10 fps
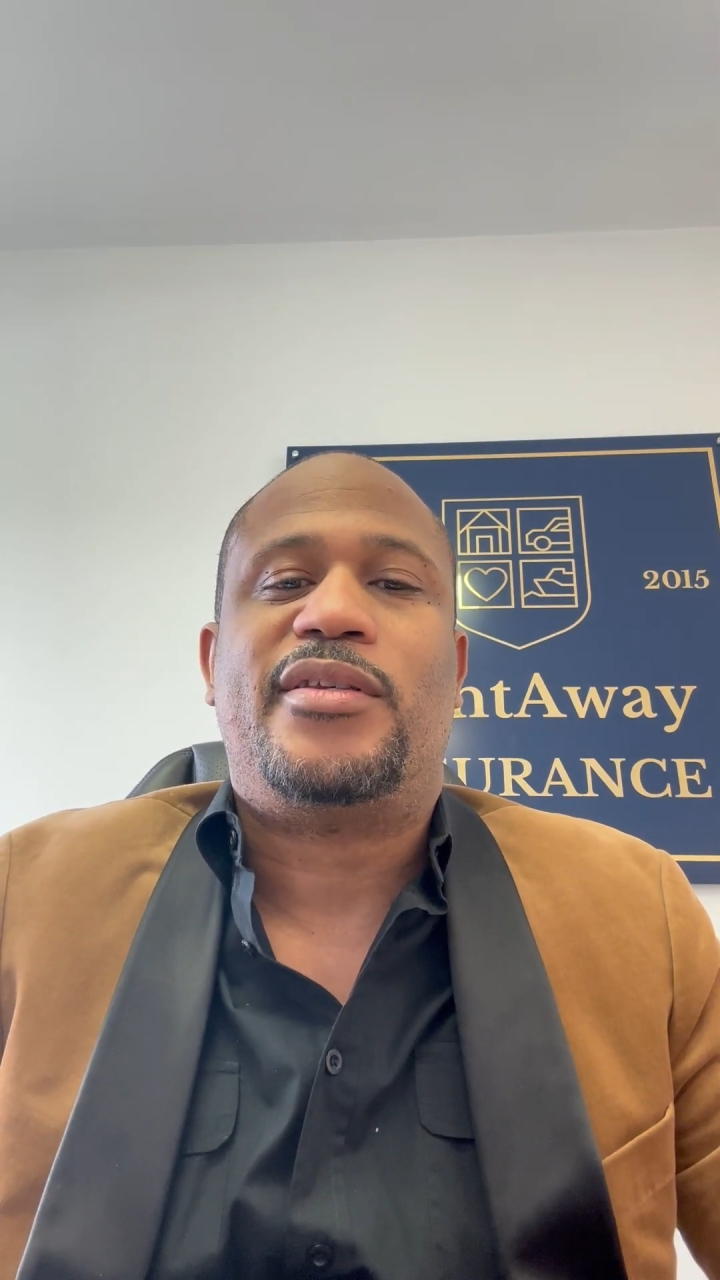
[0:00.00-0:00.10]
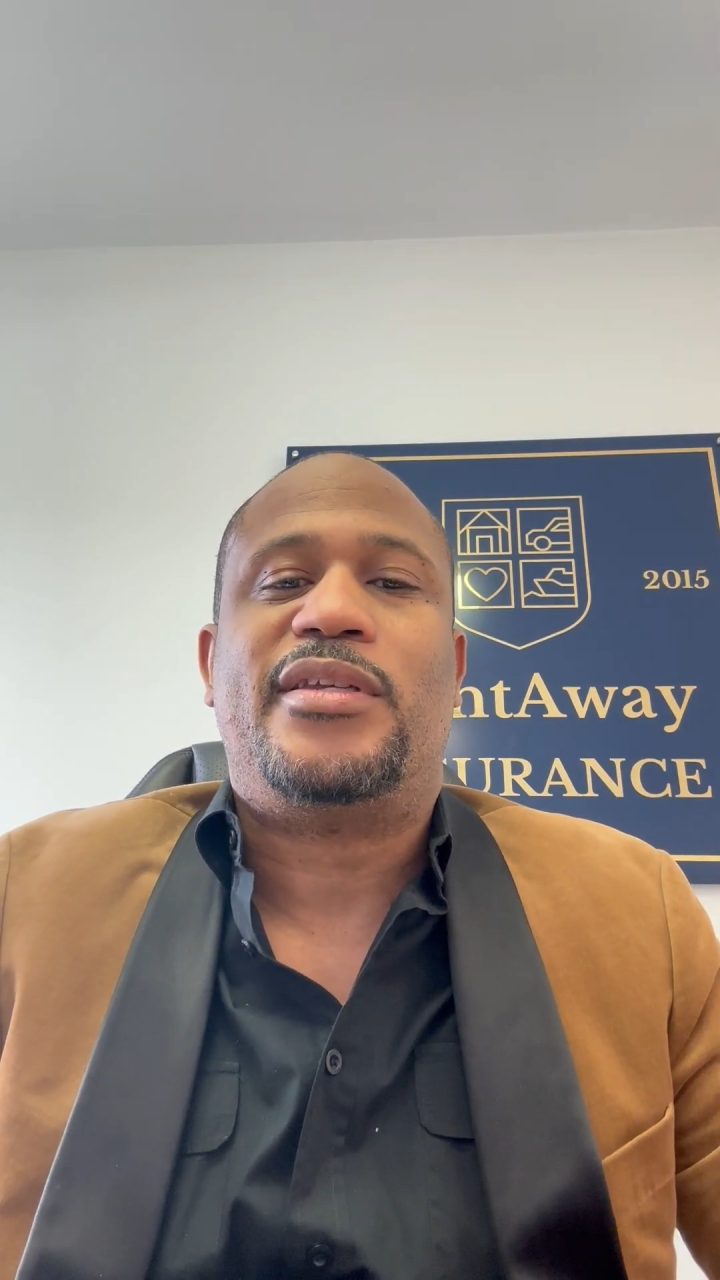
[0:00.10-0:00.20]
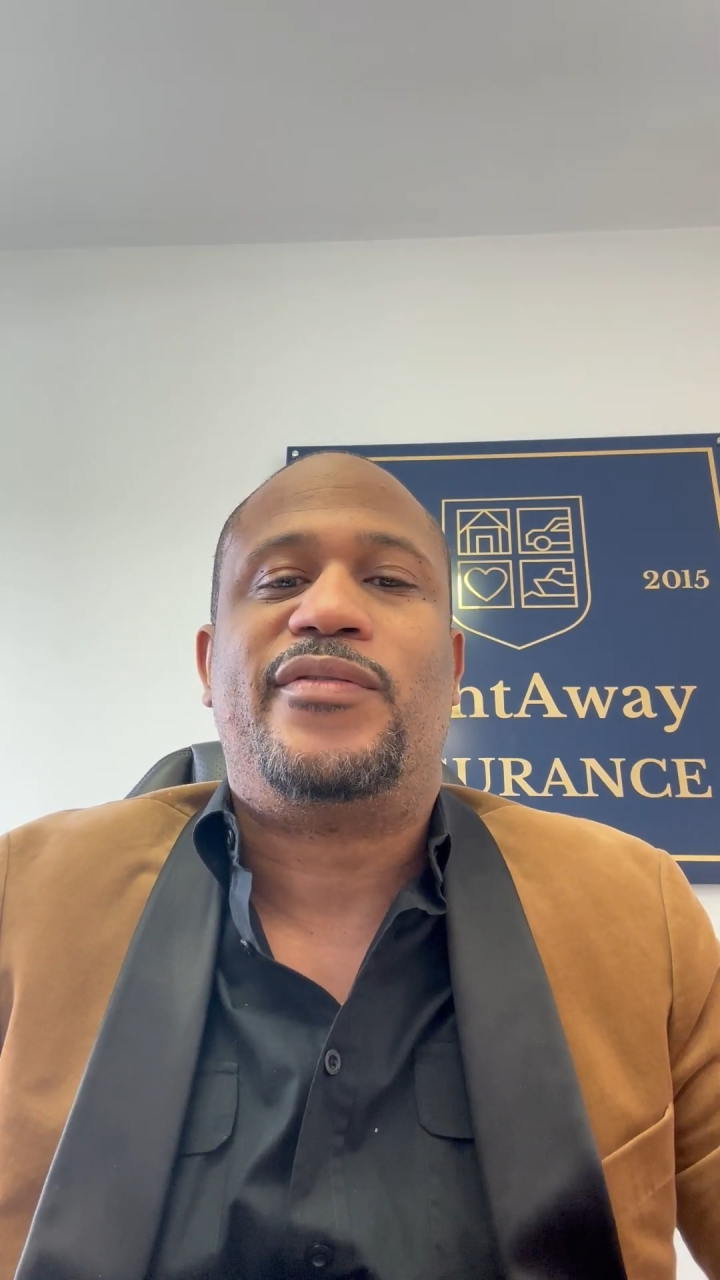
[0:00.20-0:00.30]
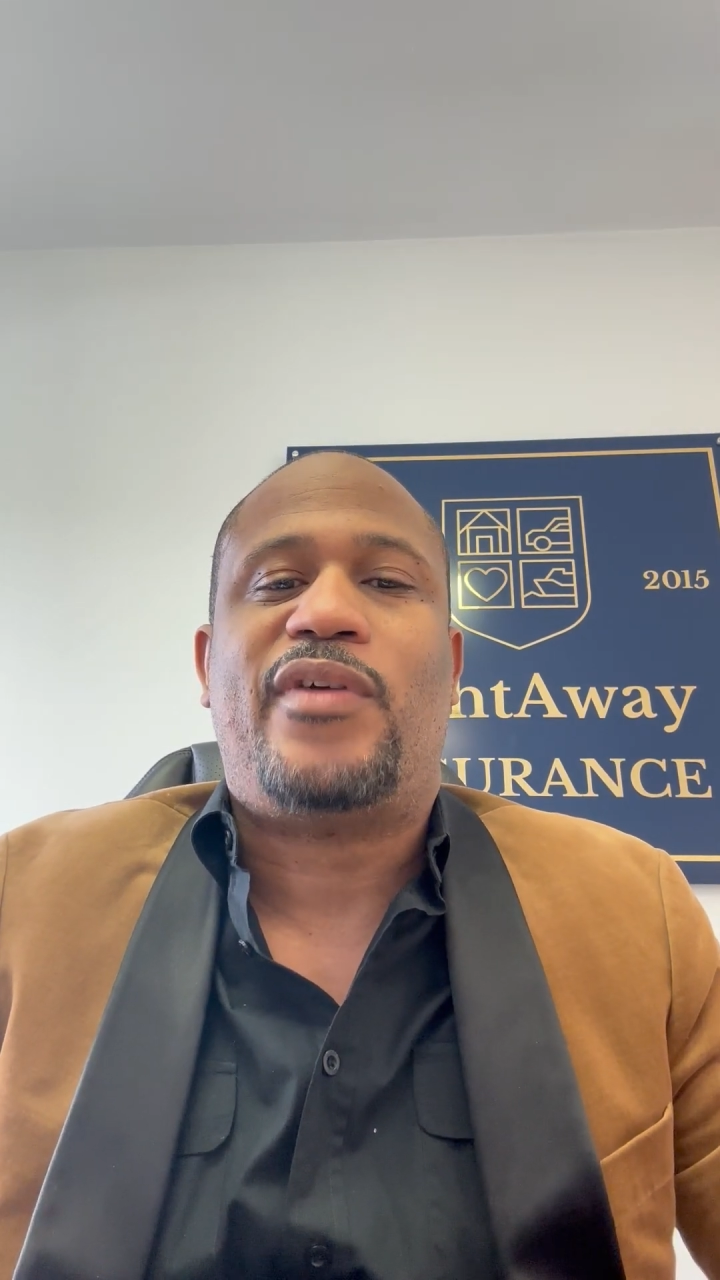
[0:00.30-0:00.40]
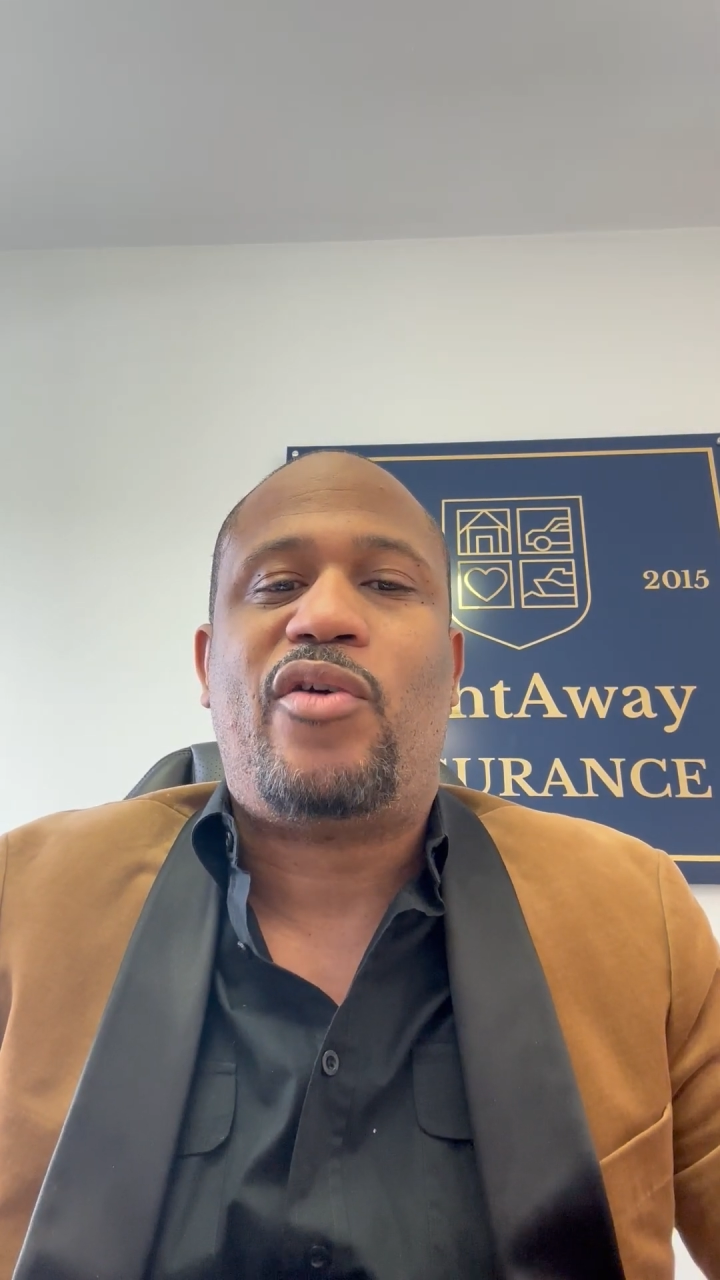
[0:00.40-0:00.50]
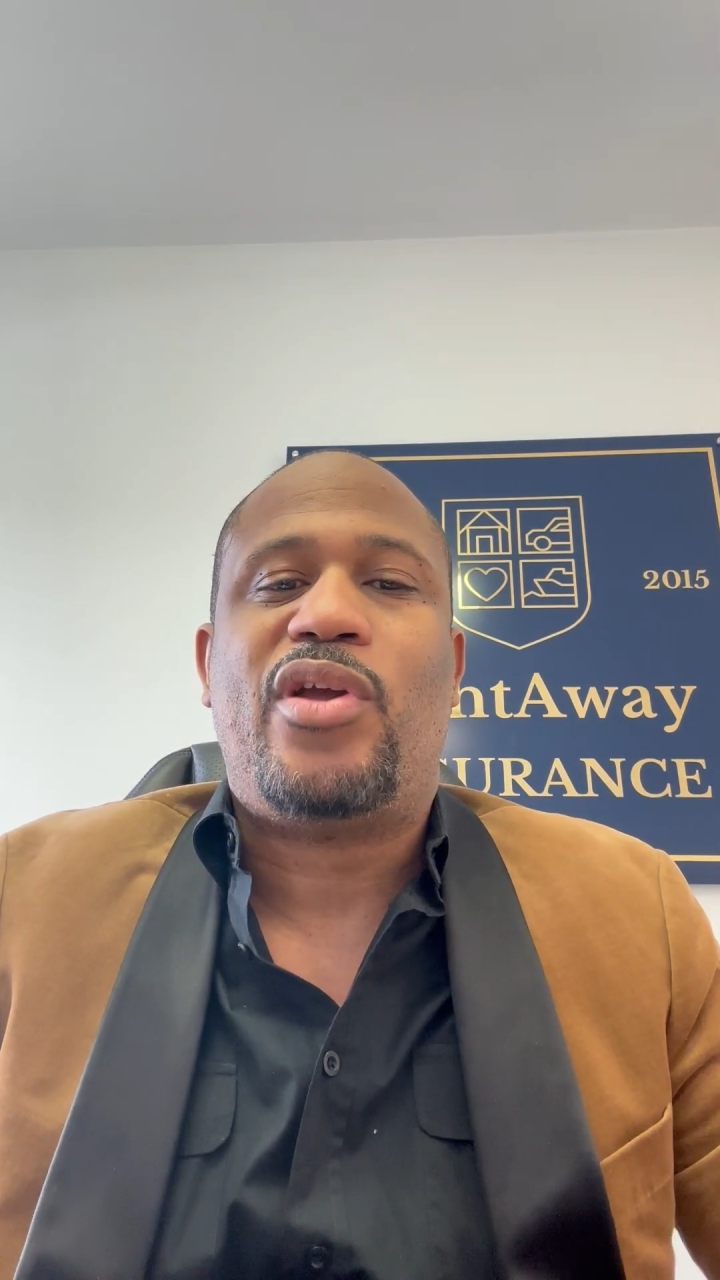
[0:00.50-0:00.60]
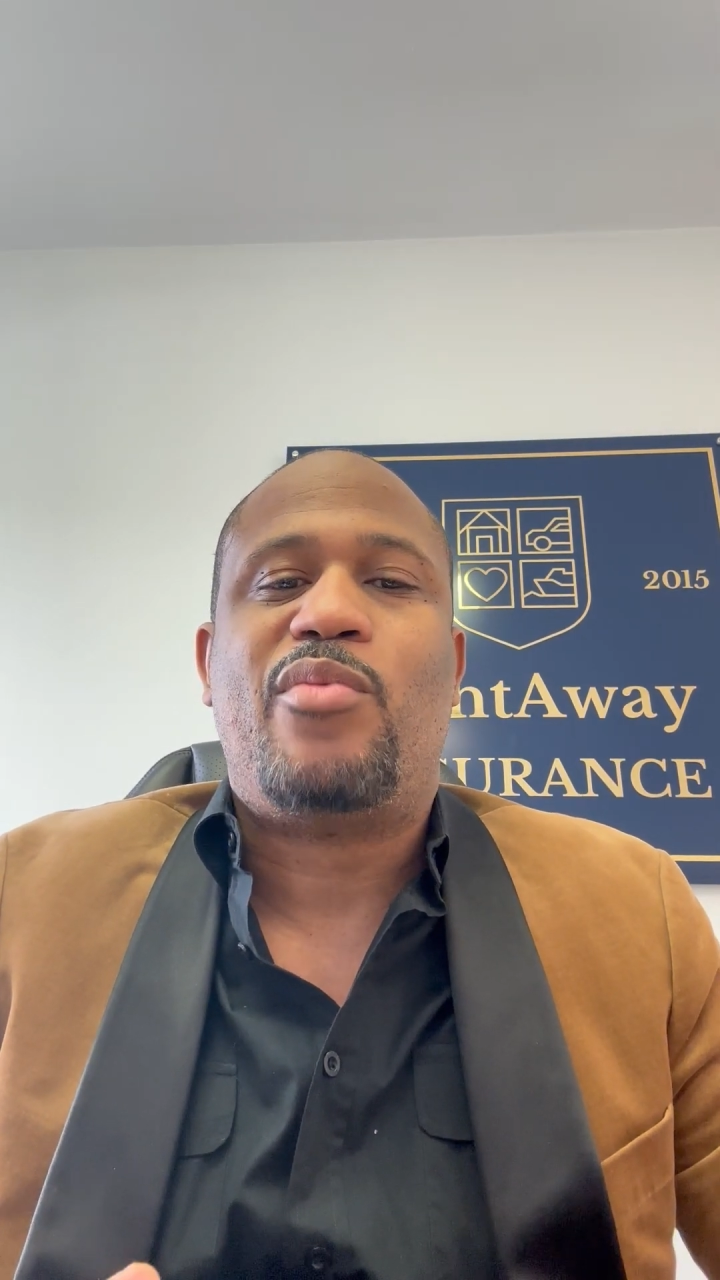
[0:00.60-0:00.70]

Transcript: is very